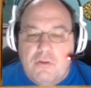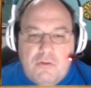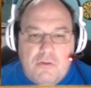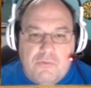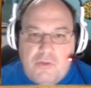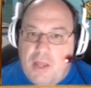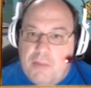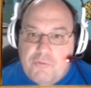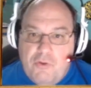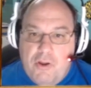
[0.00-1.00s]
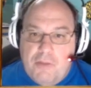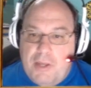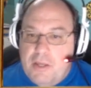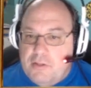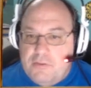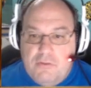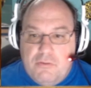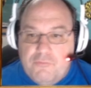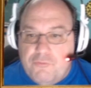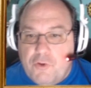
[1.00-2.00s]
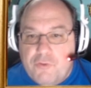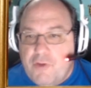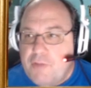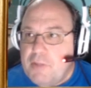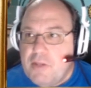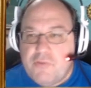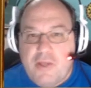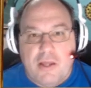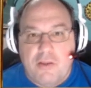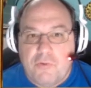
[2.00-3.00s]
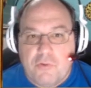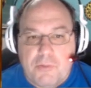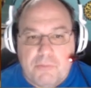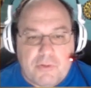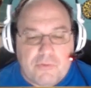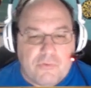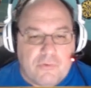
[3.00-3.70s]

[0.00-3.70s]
It's like, I'm sorry, man. You know, in 45 minutes, I got other commitments.